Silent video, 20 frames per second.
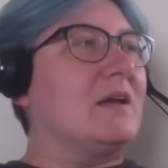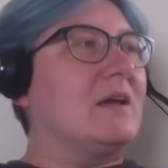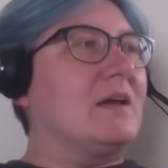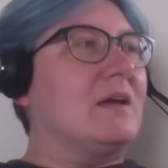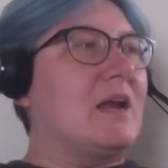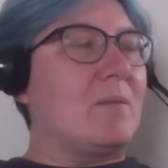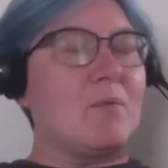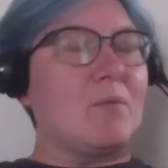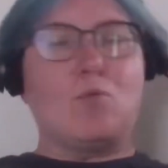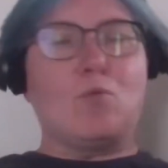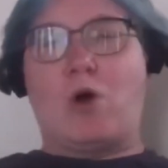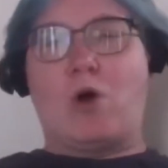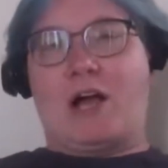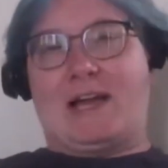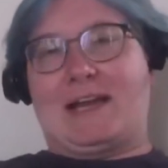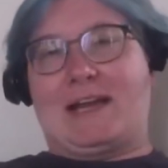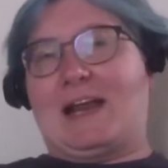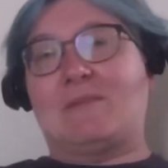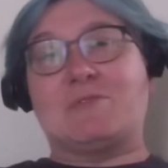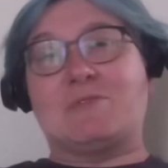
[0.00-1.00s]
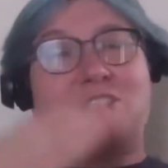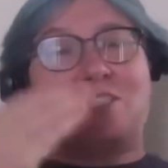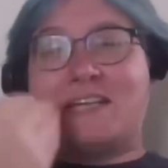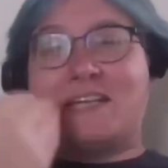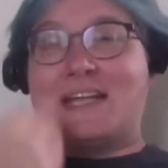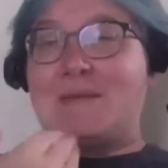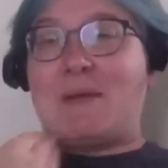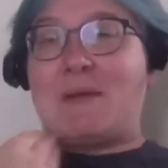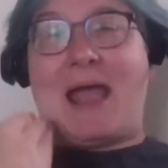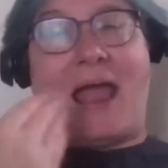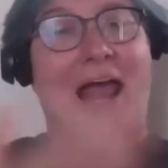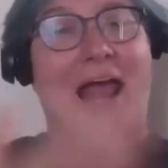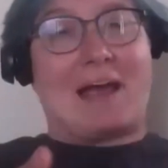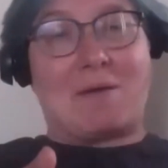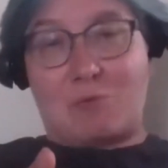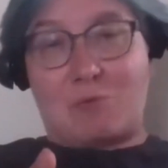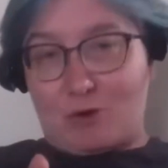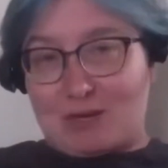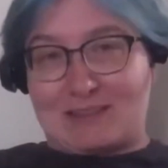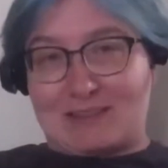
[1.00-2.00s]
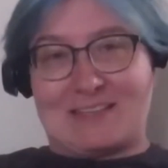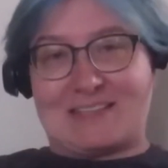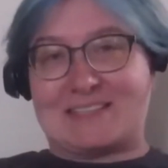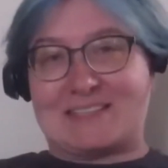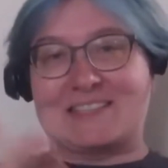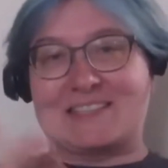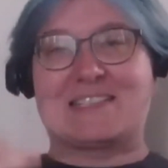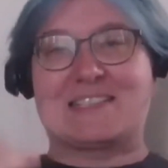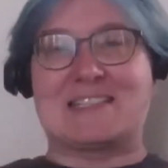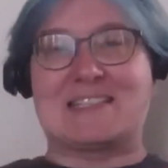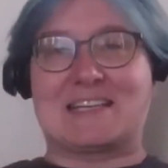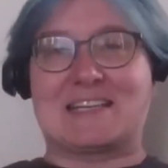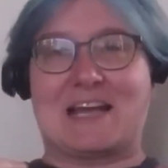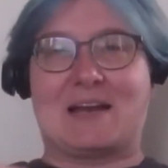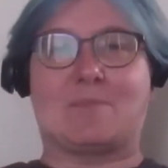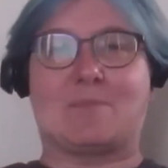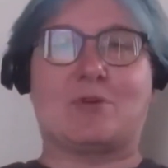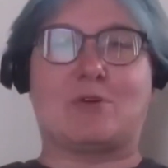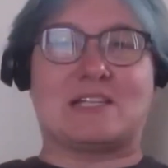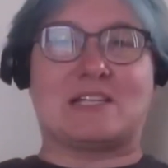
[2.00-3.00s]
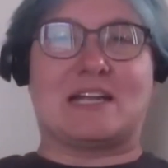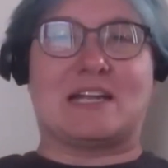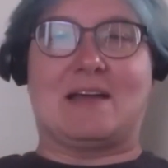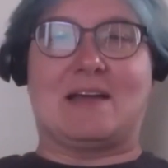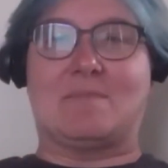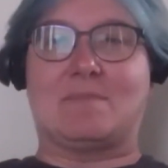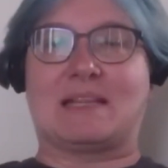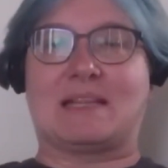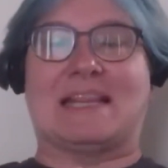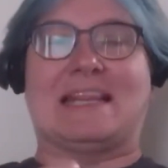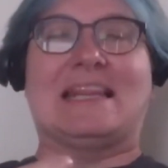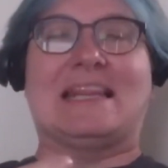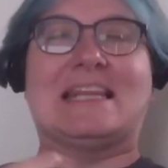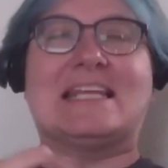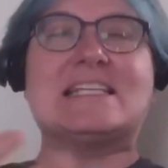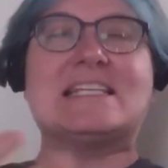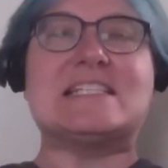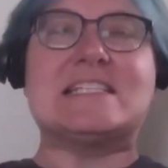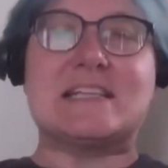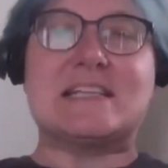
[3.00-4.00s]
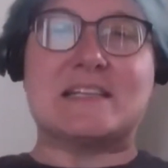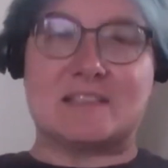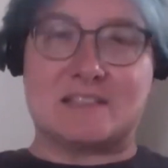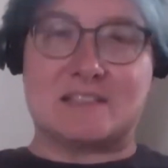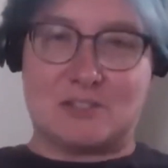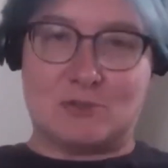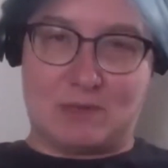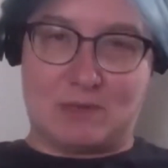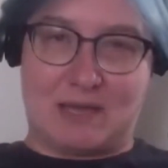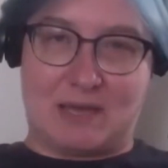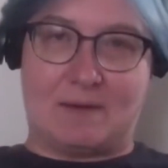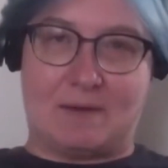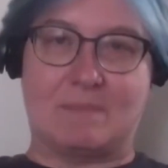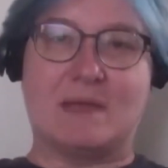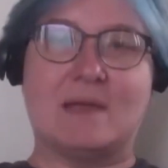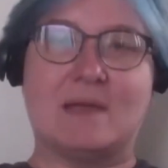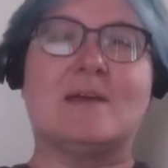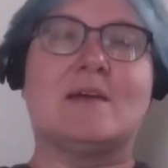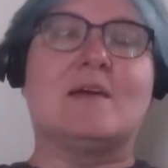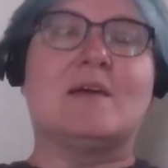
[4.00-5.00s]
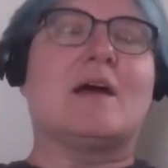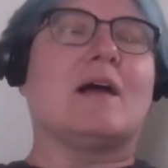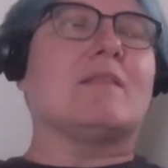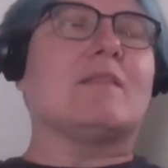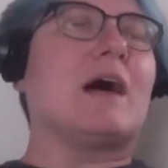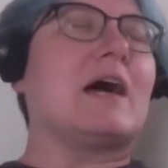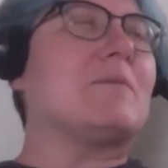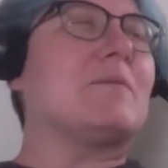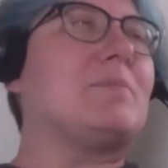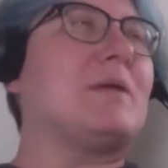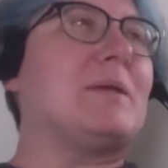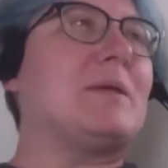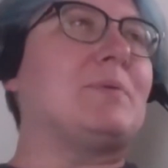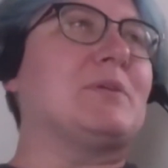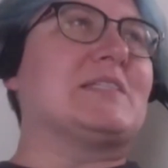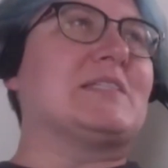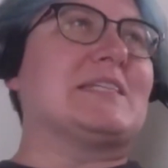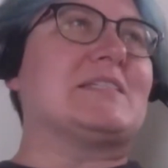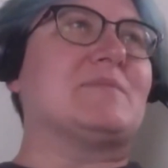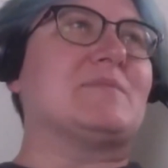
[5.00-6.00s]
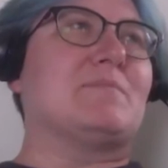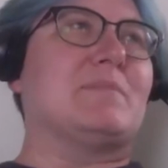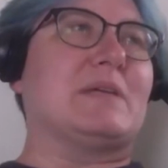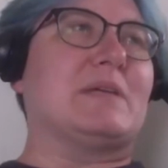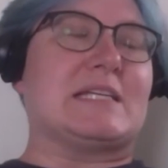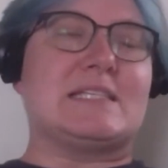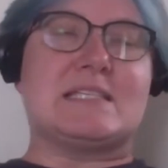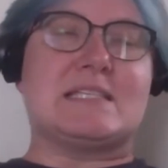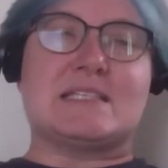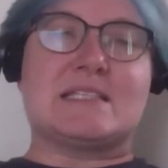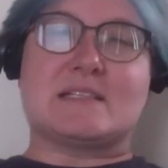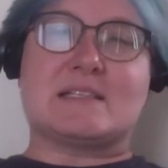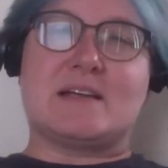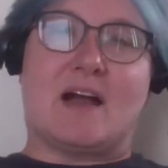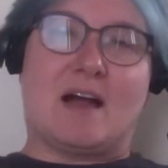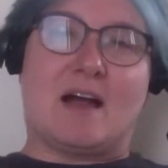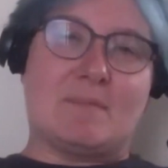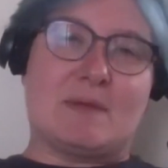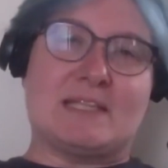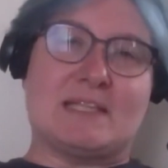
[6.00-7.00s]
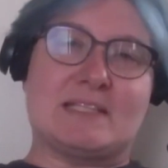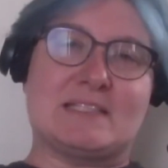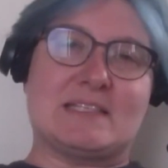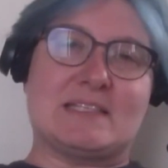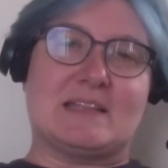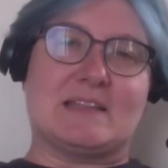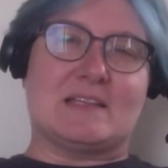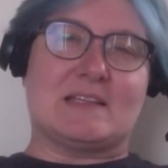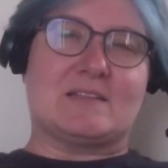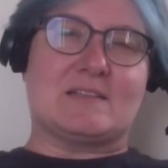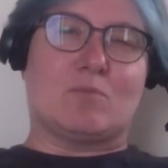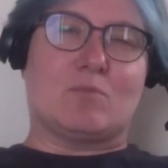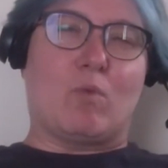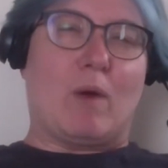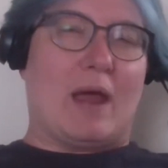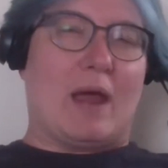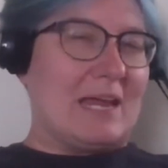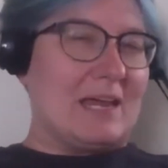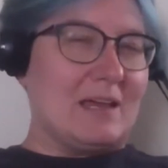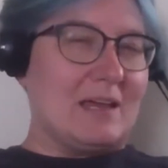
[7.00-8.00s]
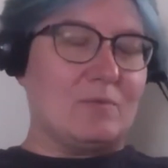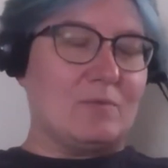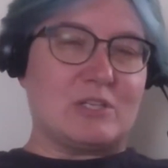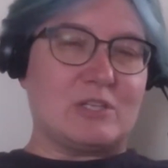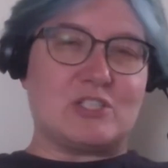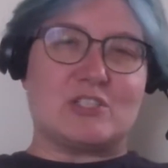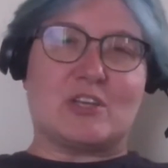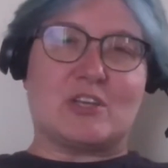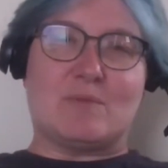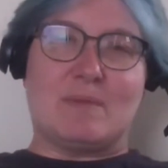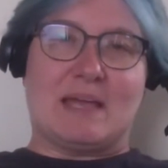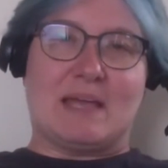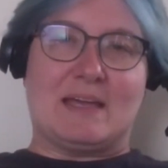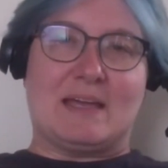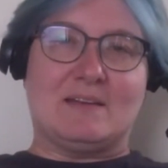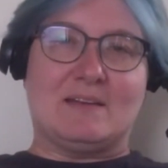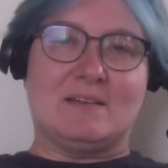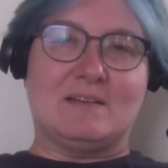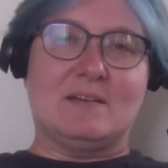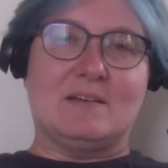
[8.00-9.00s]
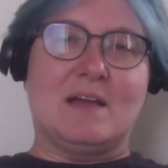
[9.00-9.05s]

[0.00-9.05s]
number one, and I'm just going to keep hammering this because this is the kind of person I am, but listen to them. A lot of people dismiss comments in the way in which they're made